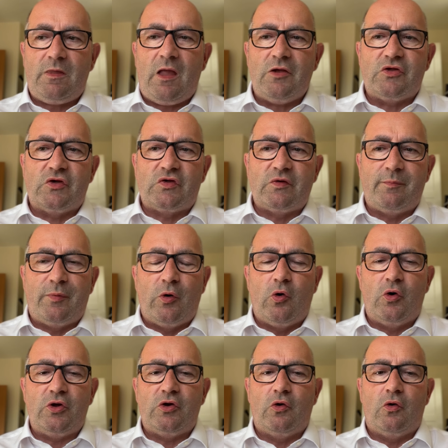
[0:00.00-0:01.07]
to
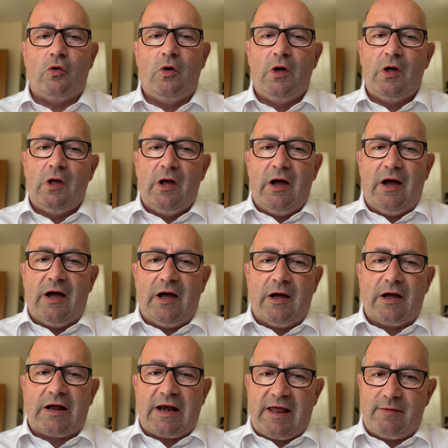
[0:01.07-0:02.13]
support your
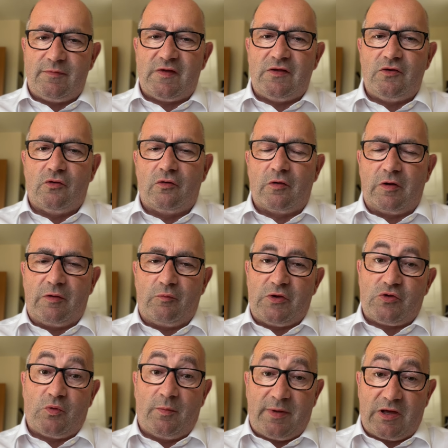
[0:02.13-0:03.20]
claims
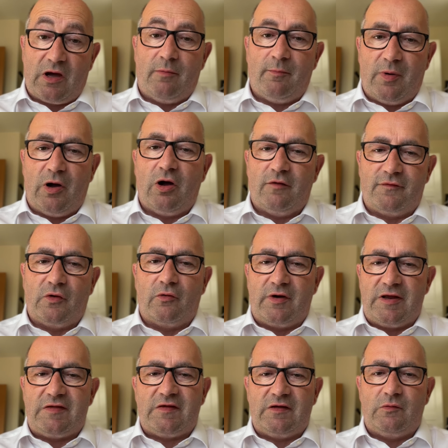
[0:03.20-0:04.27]
which will become part of your
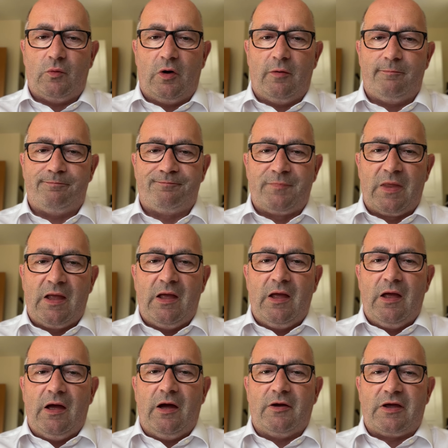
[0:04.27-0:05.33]
ET1.
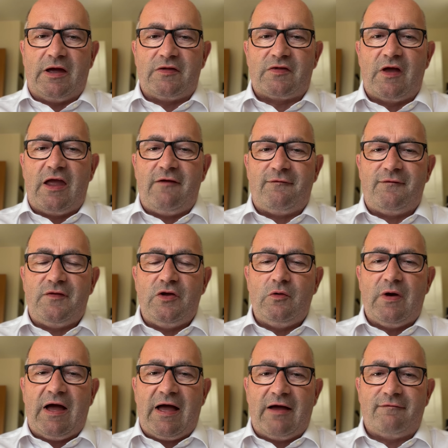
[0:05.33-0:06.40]
Okay, so if you
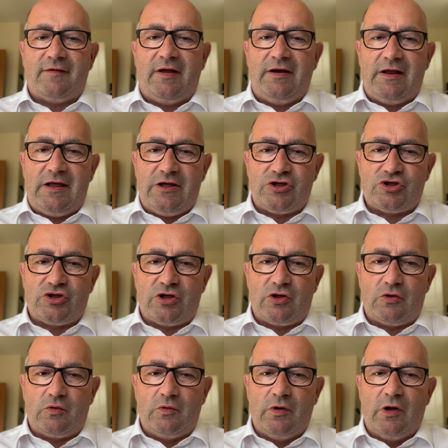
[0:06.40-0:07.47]
have an
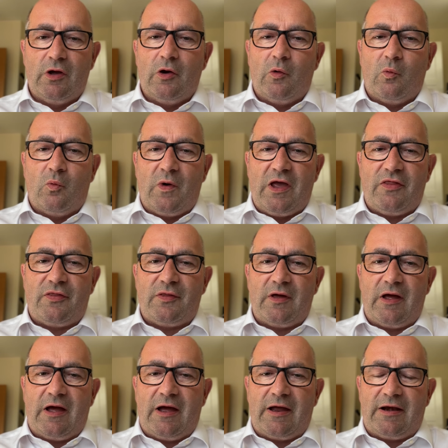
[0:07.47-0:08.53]
issue with
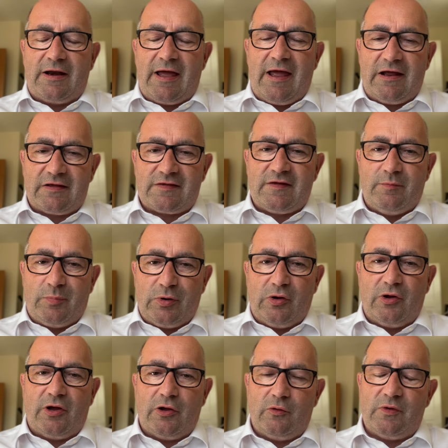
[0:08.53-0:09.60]
an
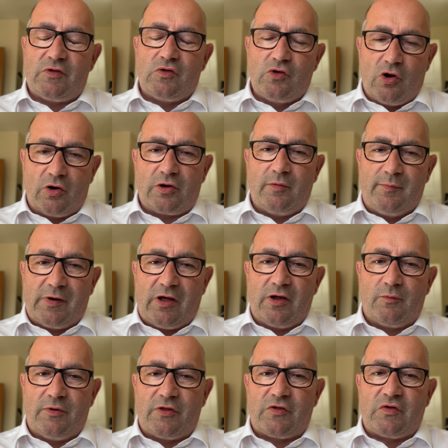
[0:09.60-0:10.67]
ex-employer who is not
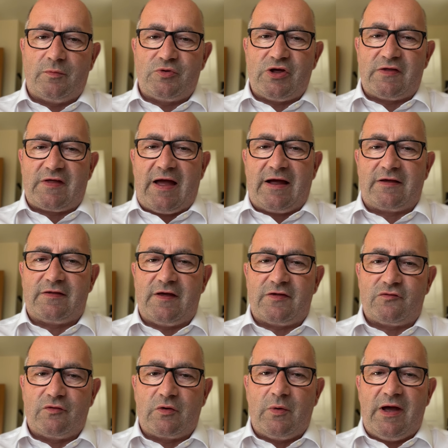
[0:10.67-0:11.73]
complying with a subject
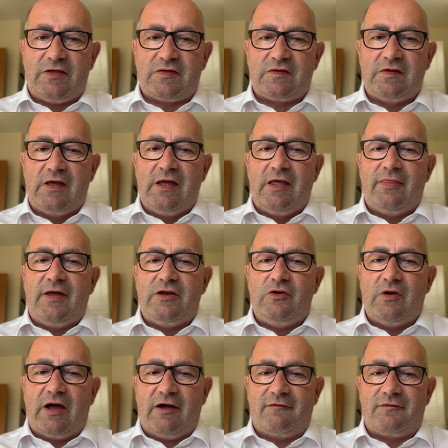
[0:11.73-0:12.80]
access request, then
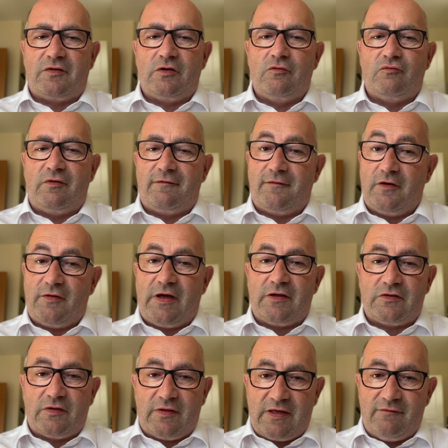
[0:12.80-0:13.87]
you have to refer that
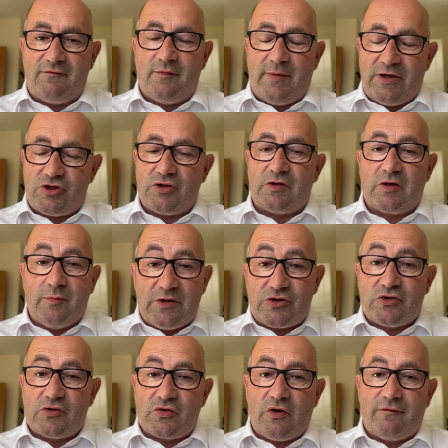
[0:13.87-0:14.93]
to the Information
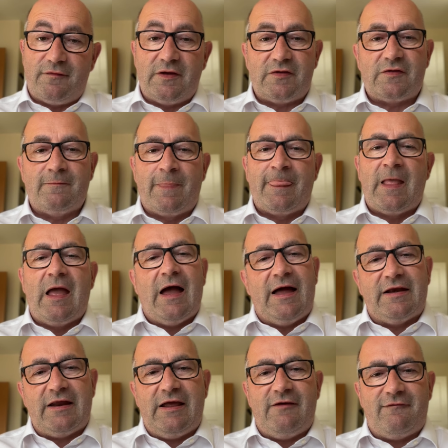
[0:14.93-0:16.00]
Commissioner's Office.
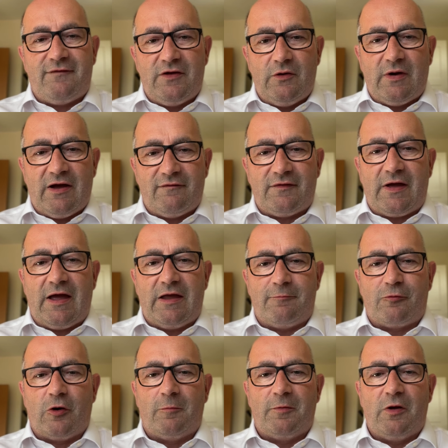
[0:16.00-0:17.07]
And if you have a
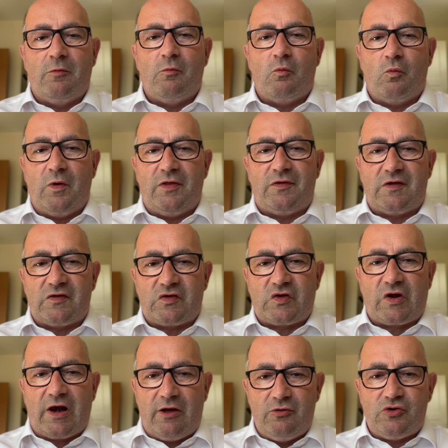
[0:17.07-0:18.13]
problem with
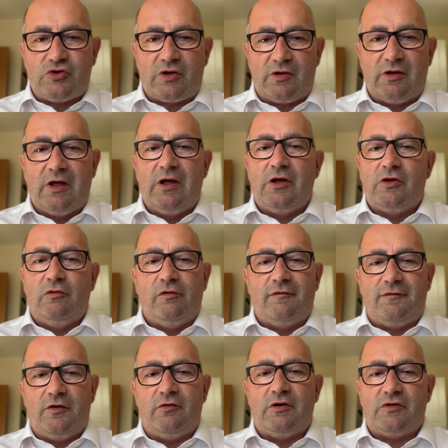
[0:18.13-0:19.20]
disclosure, you
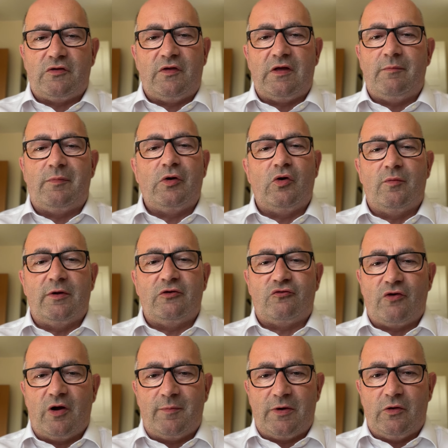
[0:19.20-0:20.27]
refer it to the Employment
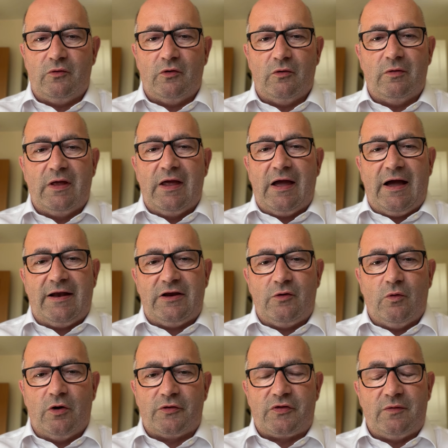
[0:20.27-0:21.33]
Tribunal and
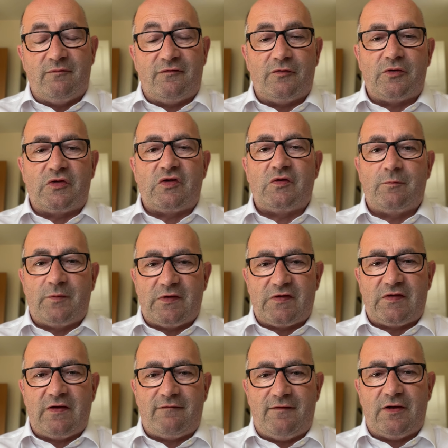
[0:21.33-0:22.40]
you ask them for a
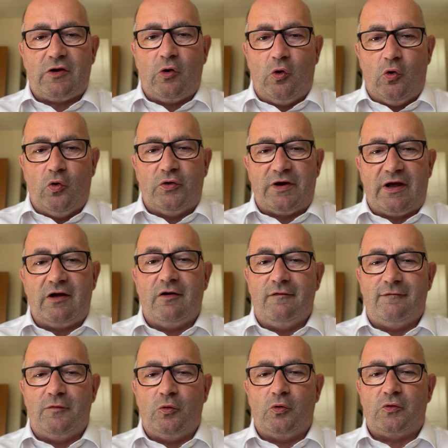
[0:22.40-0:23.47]
specific order
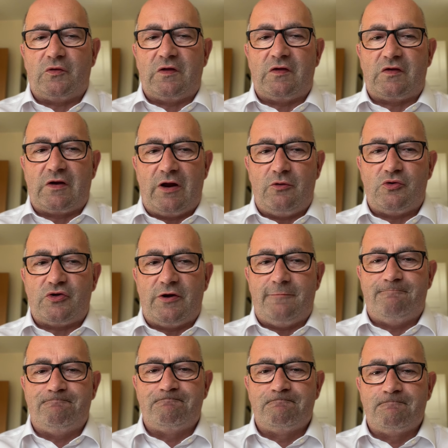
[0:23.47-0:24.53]
for disclosure.
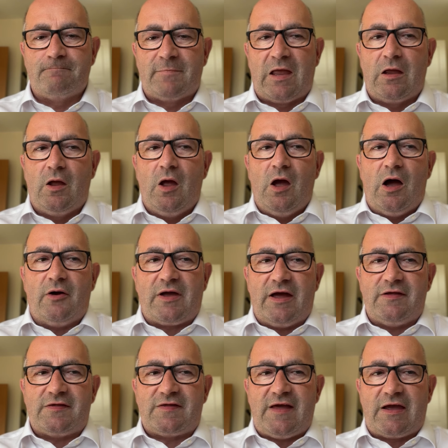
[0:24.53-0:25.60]

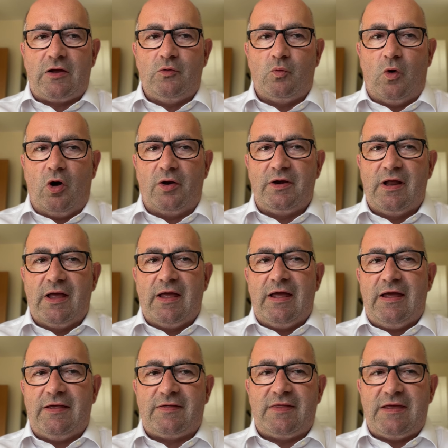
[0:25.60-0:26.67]
Okay, second one
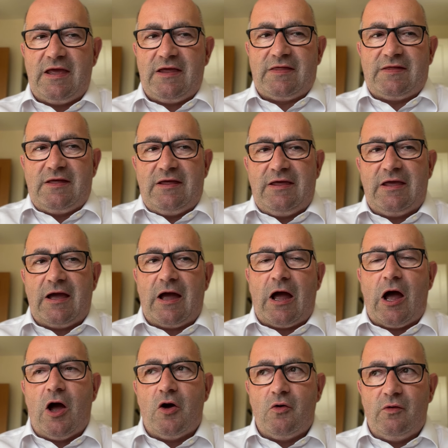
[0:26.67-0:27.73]
is the ET
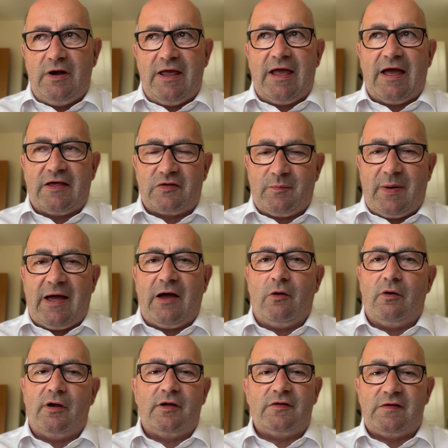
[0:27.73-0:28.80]
only has
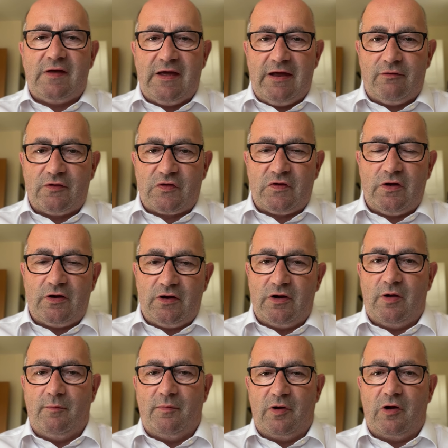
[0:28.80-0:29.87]
power to hear a certain
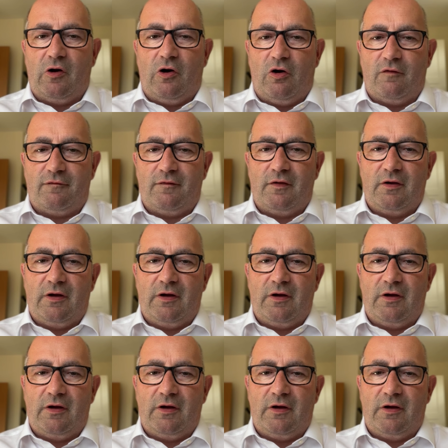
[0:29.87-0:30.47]
number of